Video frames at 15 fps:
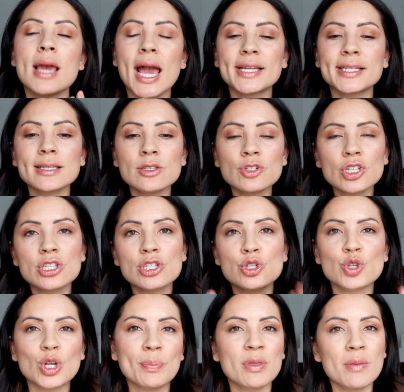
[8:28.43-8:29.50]
it doesn't just
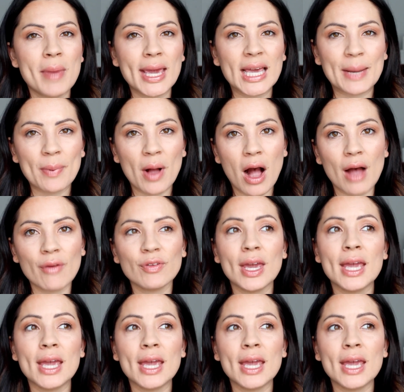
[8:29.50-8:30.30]
strip the makeup off,